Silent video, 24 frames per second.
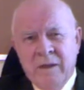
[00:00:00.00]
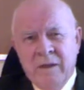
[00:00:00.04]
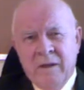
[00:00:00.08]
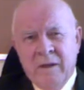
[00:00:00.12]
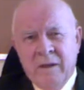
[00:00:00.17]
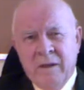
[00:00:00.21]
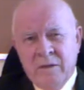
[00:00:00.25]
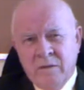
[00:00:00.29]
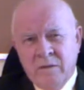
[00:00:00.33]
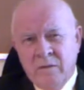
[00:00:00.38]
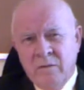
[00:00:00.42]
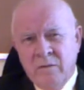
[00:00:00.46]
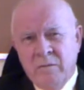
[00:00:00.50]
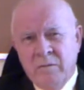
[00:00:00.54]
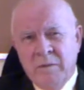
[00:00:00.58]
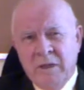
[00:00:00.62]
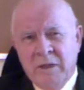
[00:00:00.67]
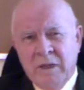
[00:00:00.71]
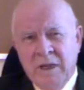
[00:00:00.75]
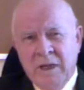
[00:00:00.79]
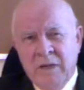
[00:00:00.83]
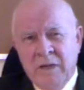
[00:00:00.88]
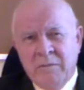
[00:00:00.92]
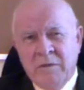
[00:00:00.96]
It soon
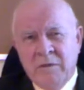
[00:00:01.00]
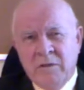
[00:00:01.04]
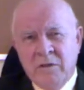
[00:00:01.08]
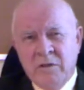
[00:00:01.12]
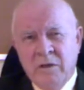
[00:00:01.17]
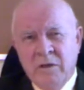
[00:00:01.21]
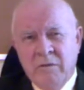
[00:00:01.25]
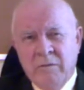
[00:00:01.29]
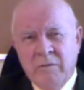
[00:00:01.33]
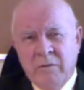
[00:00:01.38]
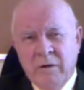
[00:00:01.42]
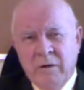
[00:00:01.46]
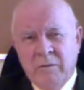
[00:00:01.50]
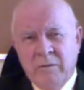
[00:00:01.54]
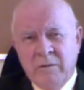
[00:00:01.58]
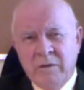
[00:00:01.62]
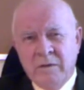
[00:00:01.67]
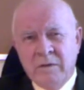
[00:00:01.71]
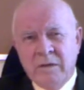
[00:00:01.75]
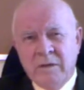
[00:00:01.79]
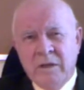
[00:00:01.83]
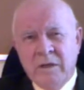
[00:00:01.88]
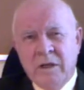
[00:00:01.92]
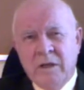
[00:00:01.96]
became the chief
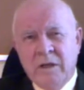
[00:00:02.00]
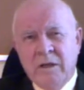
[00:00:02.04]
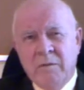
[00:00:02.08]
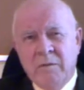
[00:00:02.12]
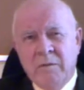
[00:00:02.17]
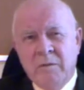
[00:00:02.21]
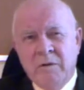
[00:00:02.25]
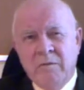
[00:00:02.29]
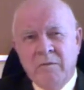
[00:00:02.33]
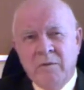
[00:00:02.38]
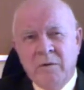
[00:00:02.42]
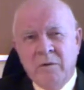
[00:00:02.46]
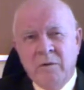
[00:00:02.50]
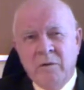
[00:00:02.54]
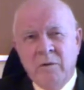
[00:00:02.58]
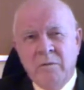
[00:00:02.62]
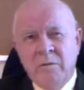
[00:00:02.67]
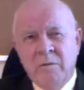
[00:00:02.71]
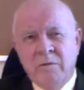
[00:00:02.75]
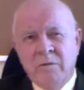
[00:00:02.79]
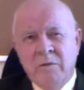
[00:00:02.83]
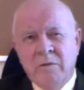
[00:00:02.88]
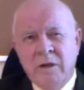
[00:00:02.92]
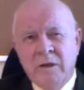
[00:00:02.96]
reference document for
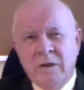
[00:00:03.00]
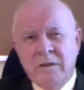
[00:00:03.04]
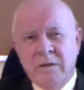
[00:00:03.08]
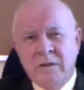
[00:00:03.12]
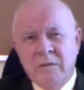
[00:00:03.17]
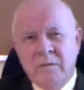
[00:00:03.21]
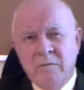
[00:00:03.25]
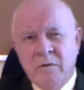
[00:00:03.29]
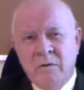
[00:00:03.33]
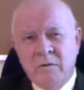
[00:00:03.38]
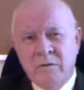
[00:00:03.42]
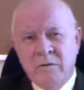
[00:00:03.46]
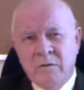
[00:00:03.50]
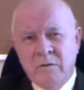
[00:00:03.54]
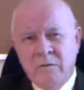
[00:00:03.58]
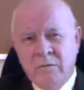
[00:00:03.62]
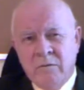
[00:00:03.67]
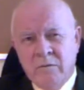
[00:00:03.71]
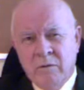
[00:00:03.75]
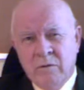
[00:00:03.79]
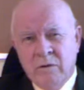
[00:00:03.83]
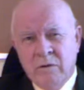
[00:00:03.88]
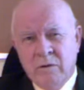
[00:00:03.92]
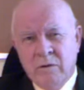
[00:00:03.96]
human rights in most of the
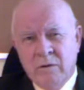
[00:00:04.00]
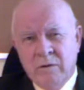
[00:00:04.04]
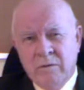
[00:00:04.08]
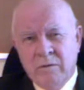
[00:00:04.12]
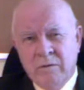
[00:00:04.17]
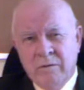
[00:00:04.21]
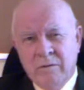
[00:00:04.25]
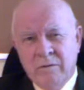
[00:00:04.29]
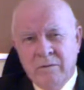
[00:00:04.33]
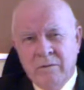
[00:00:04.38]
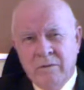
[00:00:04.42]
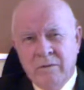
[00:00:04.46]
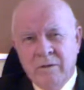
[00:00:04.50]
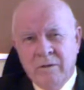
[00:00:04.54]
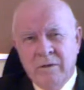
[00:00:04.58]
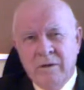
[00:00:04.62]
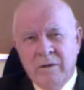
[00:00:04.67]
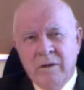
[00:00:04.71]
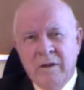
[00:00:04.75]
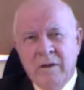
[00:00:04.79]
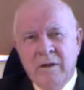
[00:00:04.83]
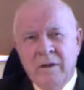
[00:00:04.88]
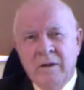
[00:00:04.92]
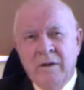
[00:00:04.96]
world.
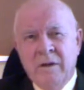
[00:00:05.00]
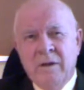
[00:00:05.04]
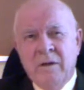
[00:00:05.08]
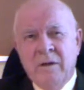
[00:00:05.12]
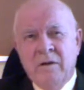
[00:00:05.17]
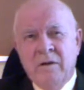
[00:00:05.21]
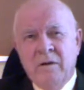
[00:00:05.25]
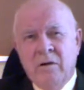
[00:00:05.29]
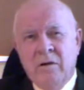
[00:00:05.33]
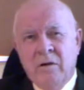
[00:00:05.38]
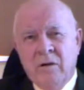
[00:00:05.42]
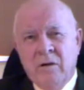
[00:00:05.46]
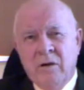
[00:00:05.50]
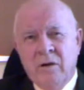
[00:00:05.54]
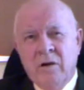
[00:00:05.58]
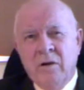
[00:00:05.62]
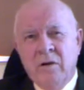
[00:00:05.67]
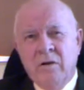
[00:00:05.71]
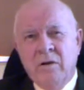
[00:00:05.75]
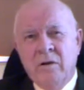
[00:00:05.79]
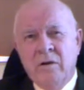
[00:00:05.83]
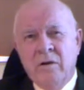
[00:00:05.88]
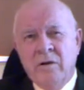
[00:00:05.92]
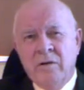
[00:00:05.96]
Nearly
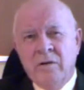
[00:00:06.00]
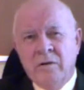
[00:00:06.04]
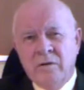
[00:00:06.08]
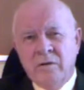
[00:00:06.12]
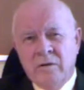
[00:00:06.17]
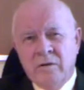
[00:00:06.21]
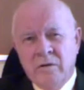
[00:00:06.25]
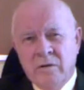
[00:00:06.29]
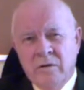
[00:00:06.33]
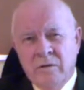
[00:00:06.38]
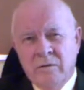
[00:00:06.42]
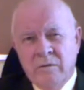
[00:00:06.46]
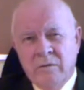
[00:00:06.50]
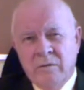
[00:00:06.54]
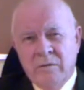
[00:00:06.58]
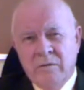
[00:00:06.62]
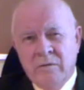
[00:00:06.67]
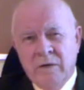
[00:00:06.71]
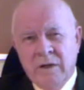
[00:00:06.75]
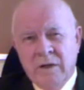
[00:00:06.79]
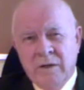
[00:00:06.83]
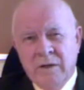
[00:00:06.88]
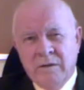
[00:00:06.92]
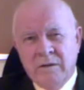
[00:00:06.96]
all literature on human
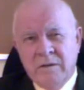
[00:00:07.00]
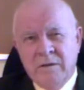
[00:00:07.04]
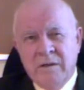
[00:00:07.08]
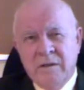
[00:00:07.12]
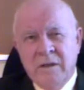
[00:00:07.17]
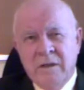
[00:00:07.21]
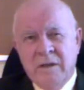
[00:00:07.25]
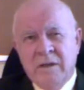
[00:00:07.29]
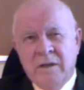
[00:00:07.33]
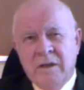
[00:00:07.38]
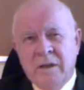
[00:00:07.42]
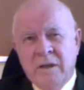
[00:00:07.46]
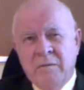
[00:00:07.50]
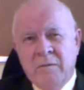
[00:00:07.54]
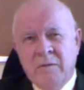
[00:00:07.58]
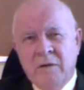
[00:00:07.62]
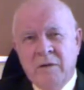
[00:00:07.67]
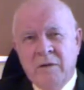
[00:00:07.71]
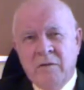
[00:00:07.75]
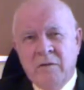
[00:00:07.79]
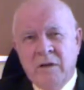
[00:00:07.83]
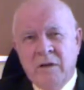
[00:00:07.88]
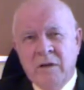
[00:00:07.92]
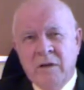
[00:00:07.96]
rights can be
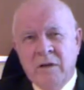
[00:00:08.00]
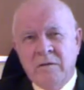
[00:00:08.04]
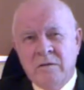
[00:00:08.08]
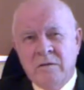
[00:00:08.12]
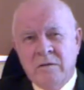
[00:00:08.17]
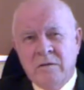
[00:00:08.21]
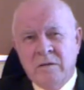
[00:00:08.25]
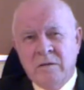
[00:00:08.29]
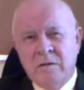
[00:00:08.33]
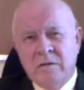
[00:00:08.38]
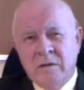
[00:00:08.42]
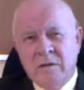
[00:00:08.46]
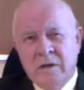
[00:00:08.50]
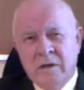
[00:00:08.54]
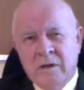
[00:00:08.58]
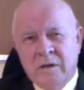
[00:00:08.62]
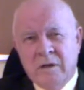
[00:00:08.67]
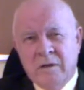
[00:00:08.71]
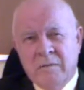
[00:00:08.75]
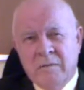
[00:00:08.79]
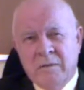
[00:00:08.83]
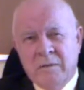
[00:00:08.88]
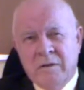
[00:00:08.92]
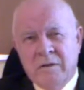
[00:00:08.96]
traced to this
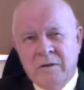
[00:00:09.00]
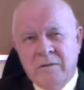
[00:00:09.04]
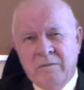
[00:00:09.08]
document.